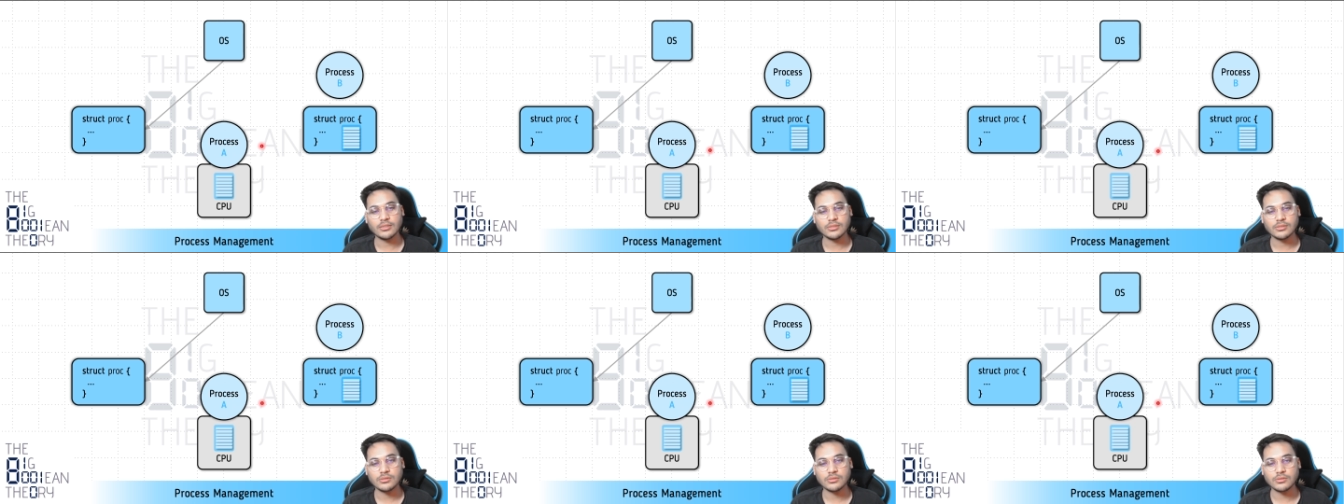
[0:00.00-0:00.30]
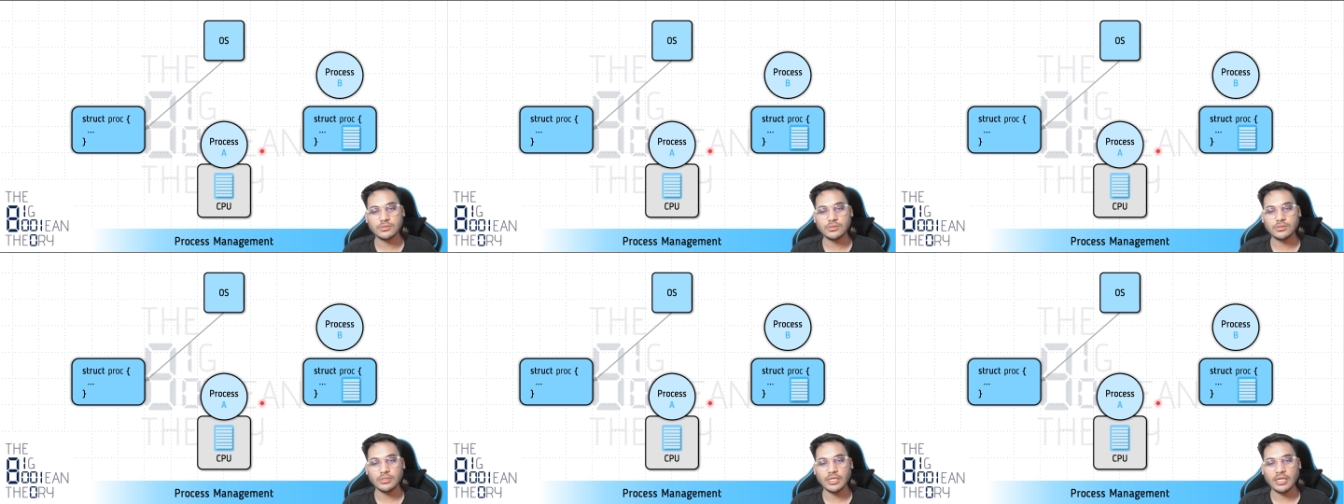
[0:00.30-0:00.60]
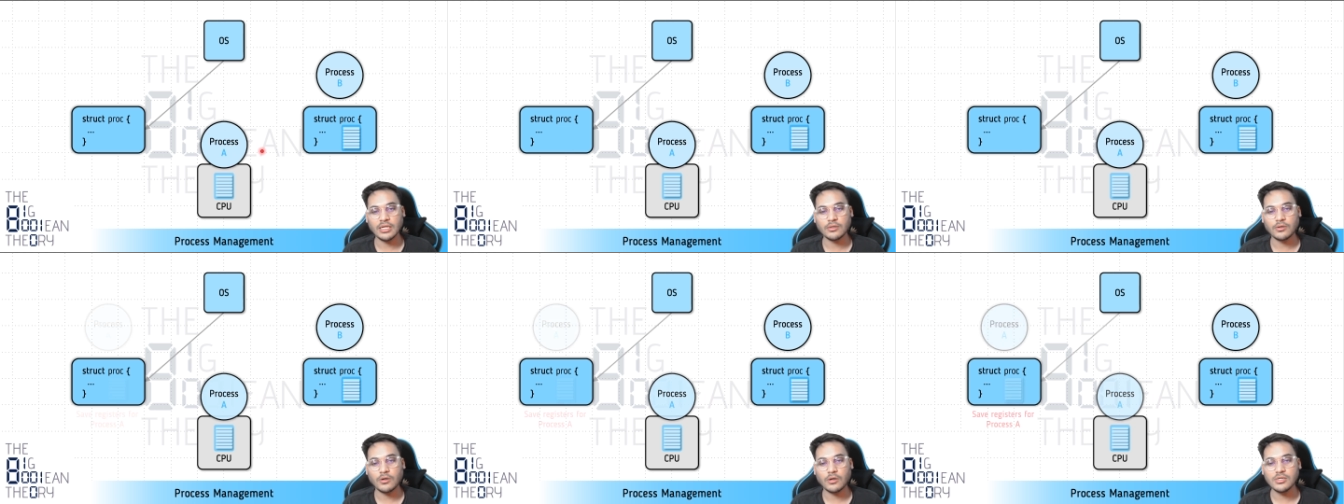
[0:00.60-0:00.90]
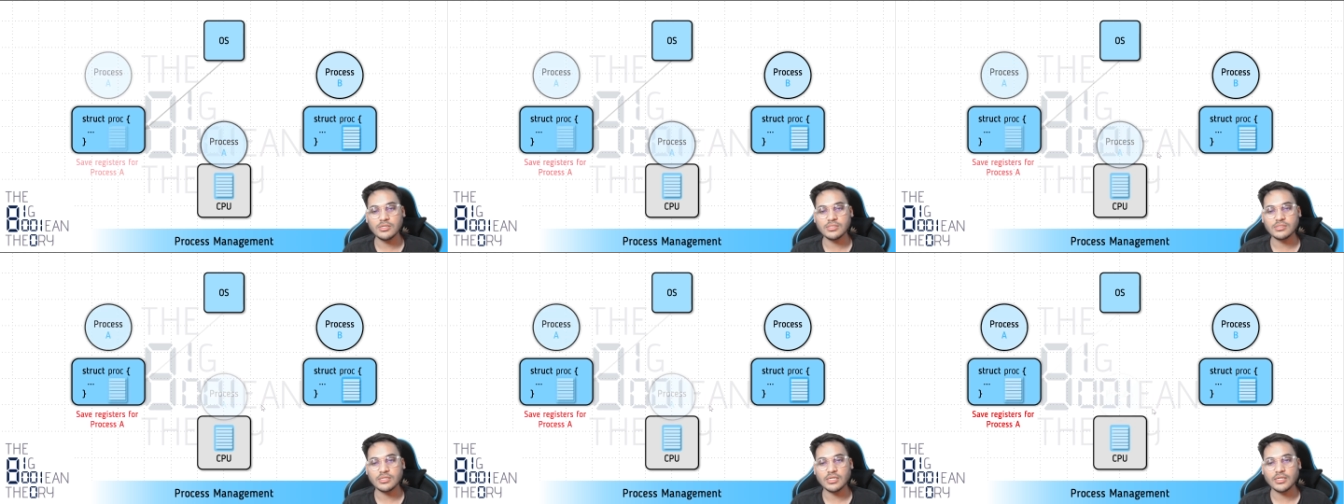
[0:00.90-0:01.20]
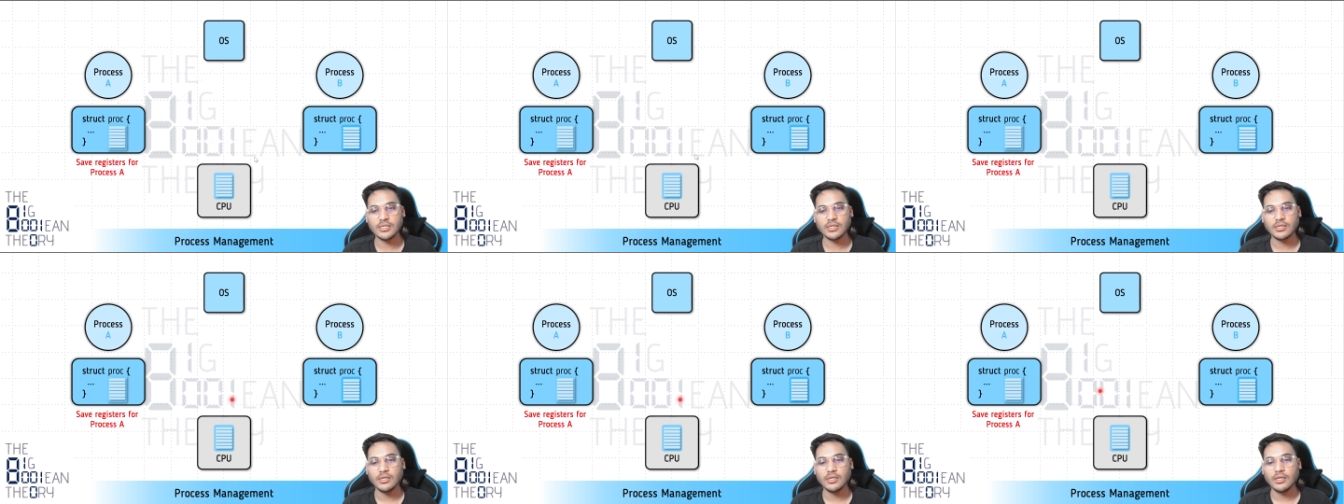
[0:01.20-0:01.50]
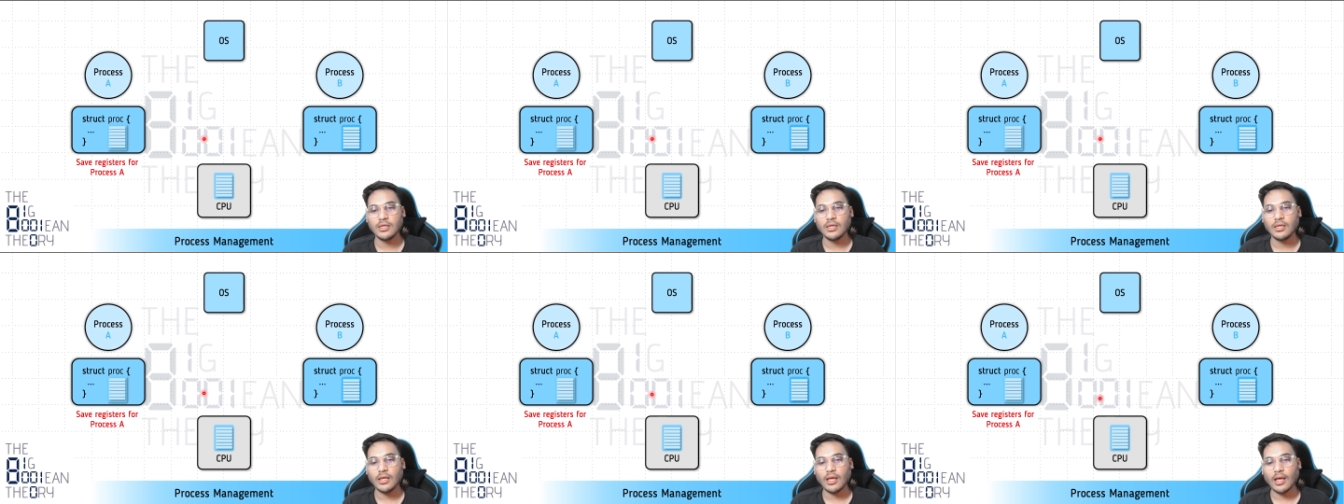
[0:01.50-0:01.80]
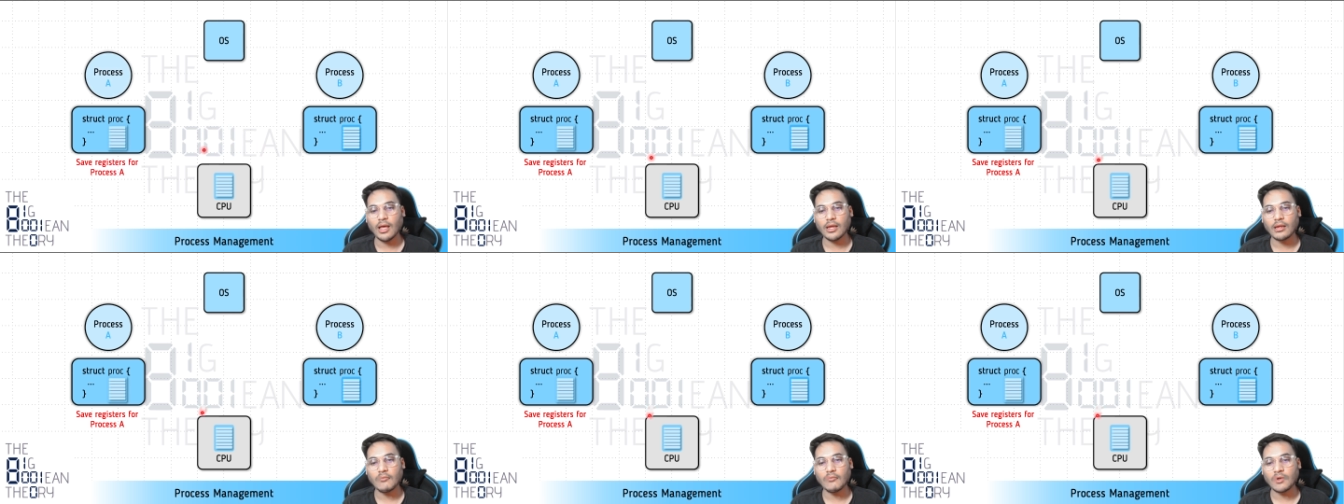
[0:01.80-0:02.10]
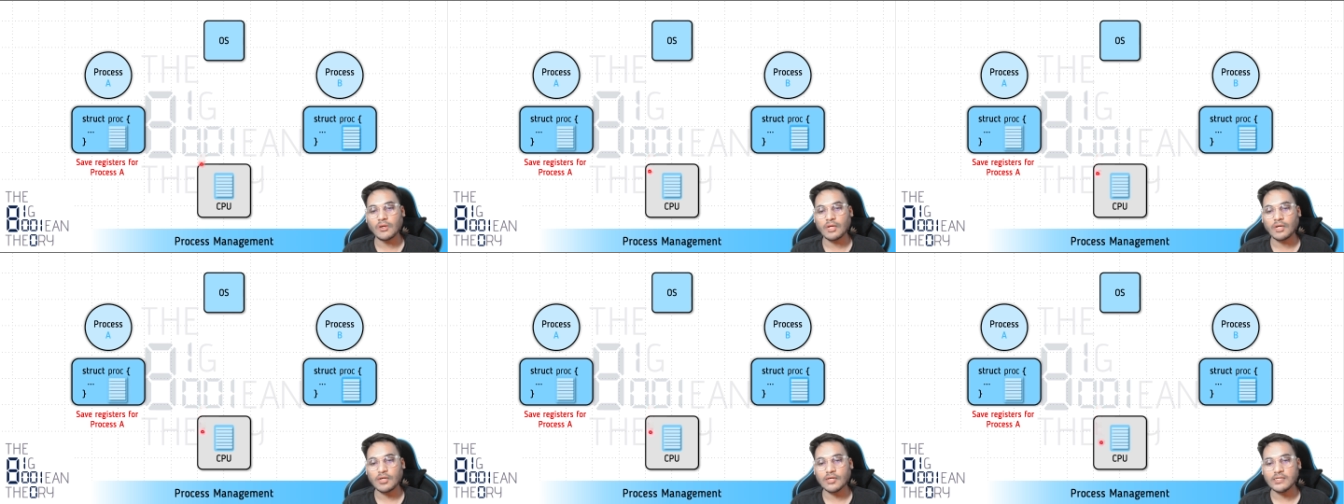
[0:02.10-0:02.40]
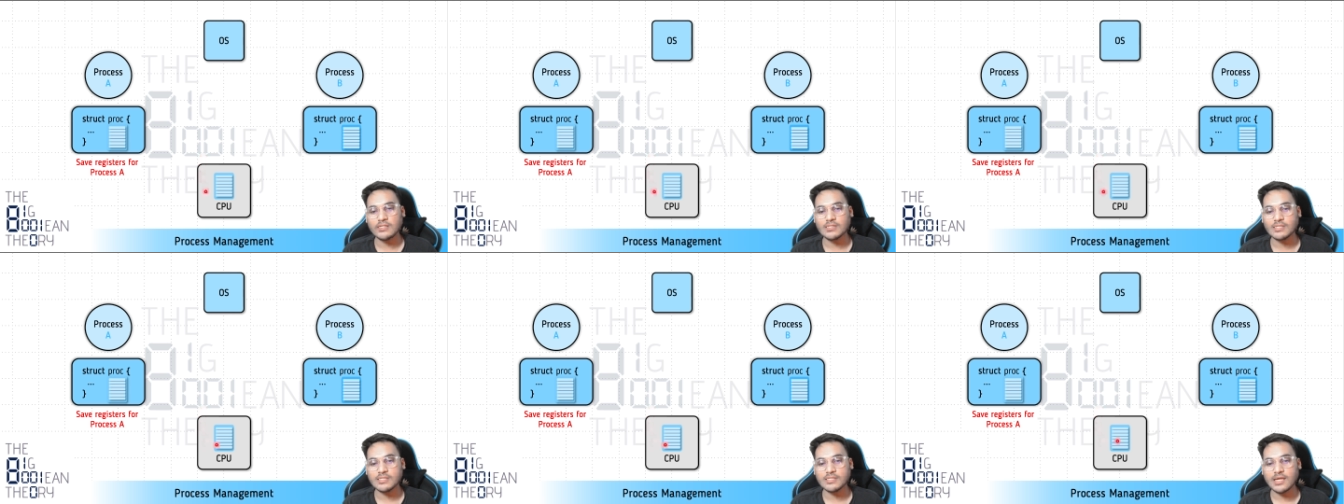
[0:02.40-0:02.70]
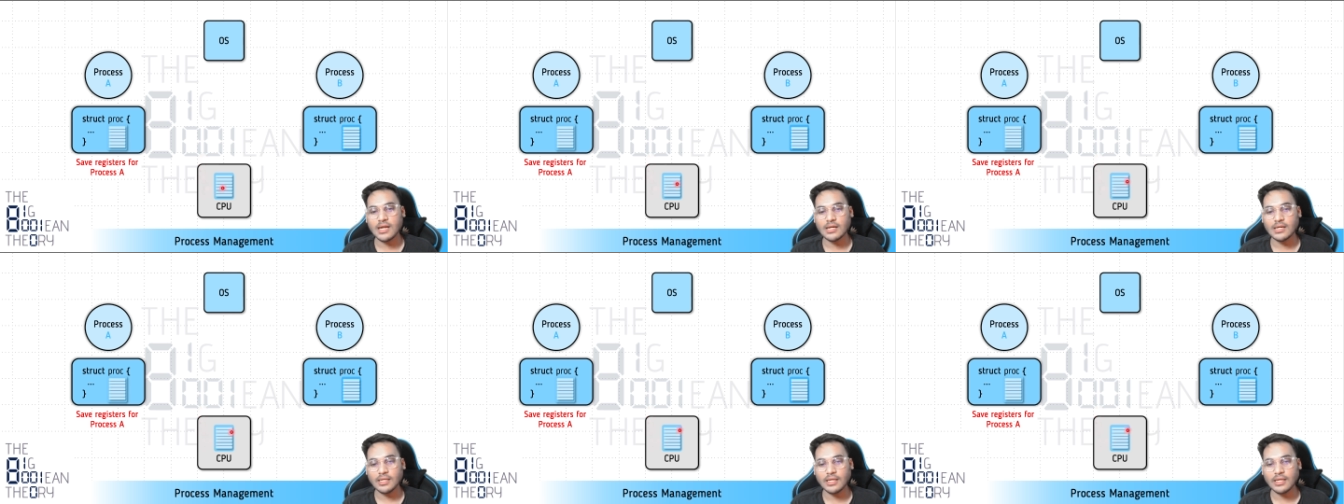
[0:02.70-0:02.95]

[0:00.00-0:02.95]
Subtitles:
So it halts it, and what it does is that